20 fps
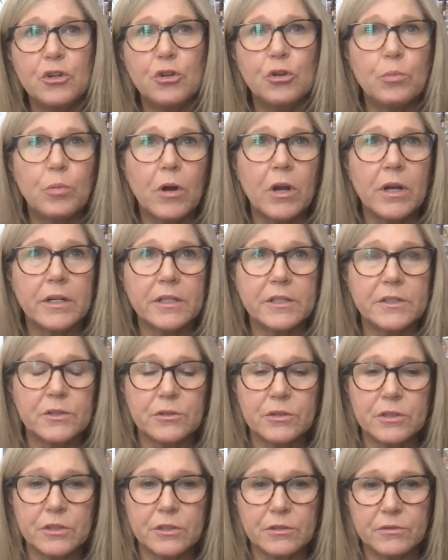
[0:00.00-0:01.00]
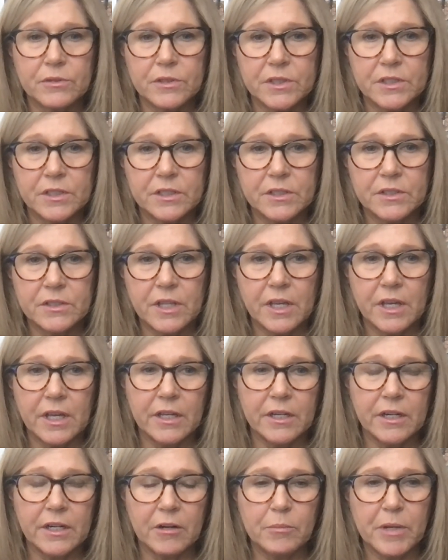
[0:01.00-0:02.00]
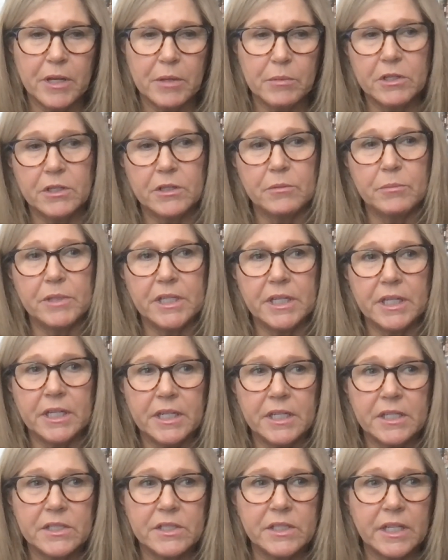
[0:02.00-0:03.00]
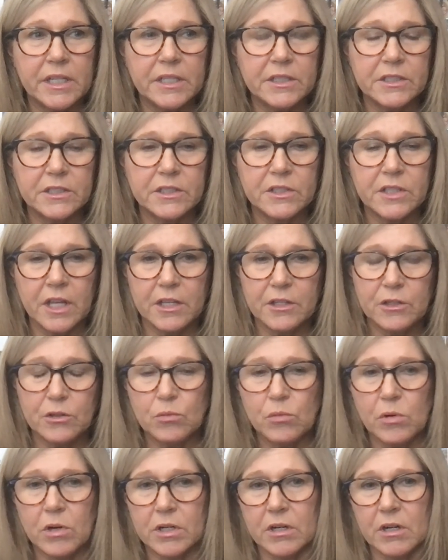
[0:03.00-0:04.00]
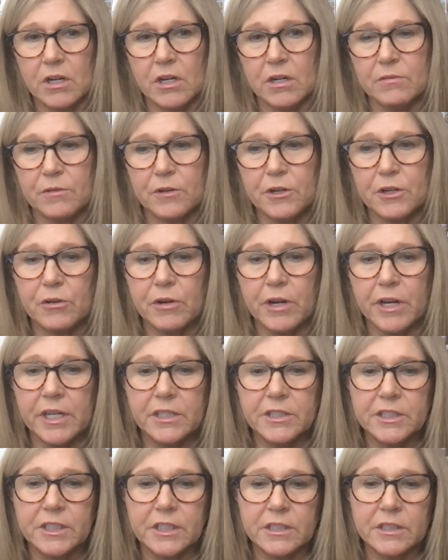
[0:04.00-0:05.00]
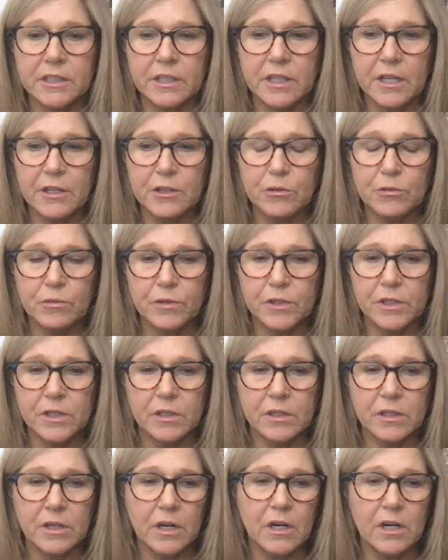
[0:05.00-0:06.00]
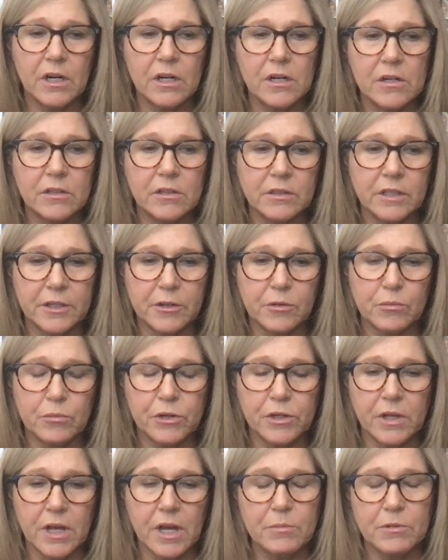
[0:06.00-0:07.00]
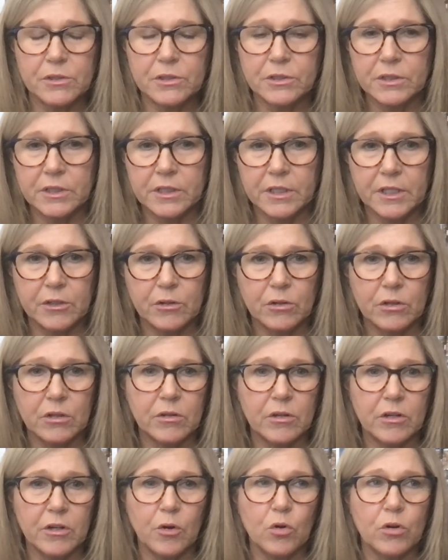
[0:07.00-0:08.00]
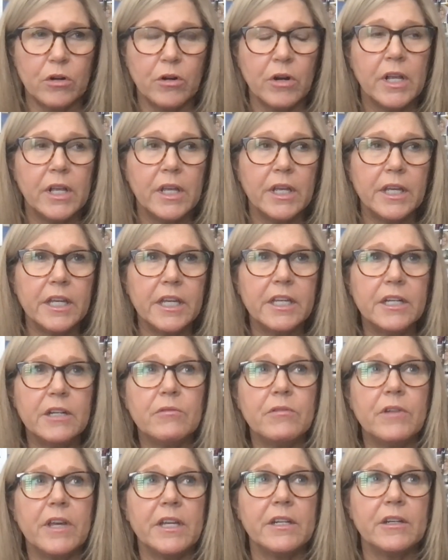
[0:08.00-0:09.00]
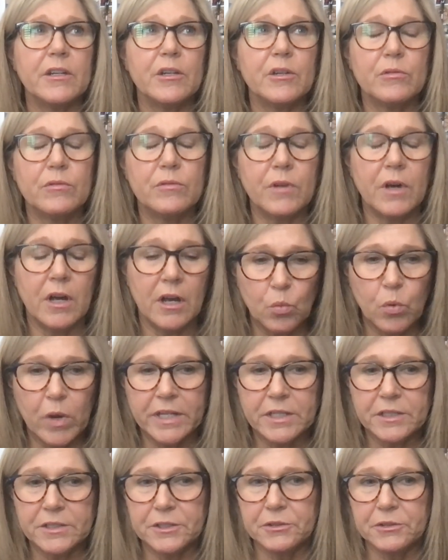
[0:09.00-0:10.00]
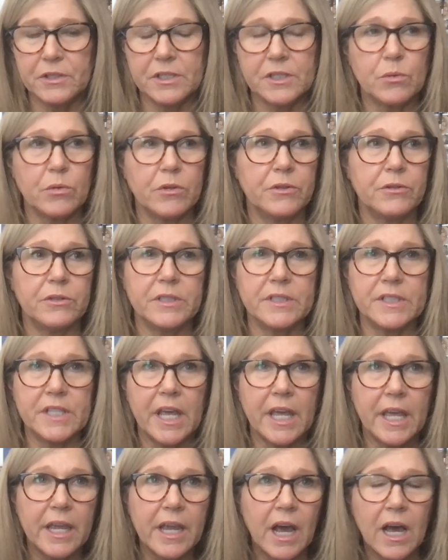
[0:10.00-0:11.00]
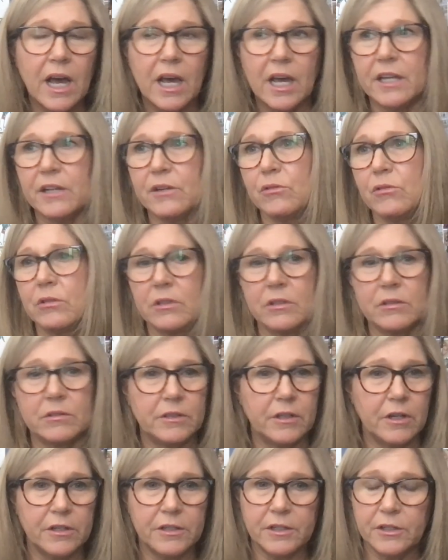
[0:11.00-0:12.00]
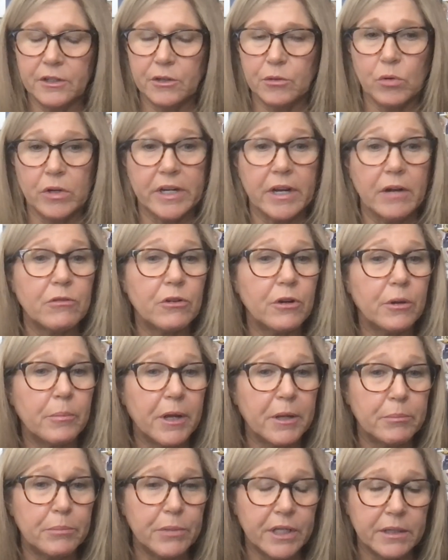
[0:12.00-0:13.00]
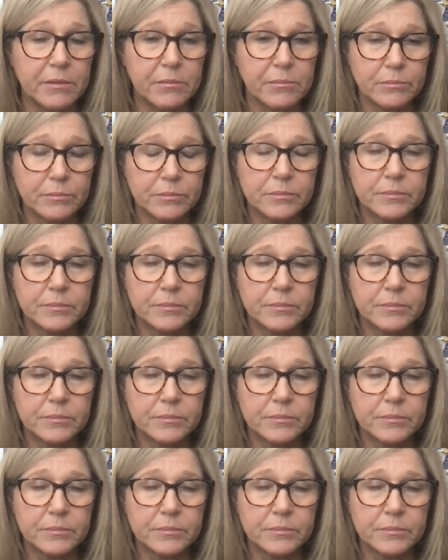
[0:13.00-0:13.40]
new products or services that are maybe in the beginning stages that you want to offer your agent that you feel are like a real opportunity or innovative way to do things, whether it's AI or, whatever it might be?